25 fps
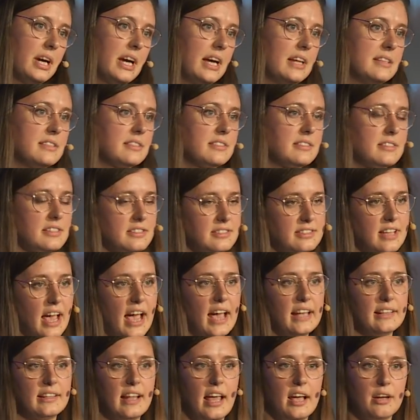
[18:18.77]
and
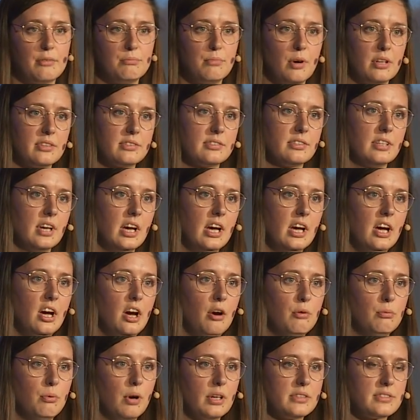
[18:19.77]
decide like what
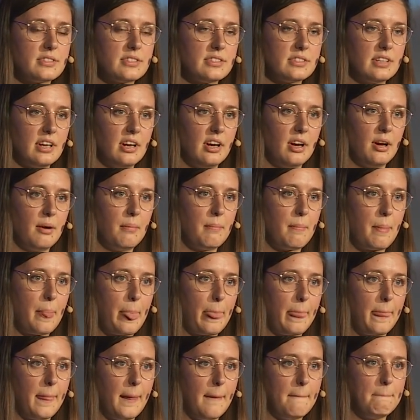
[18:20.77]
what
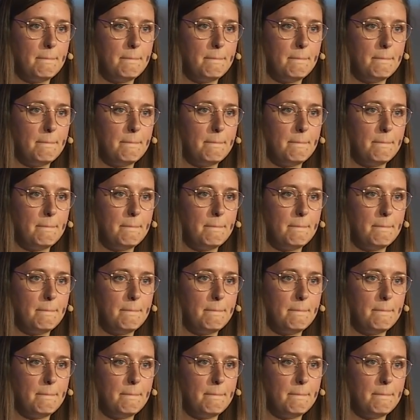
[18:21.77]
um,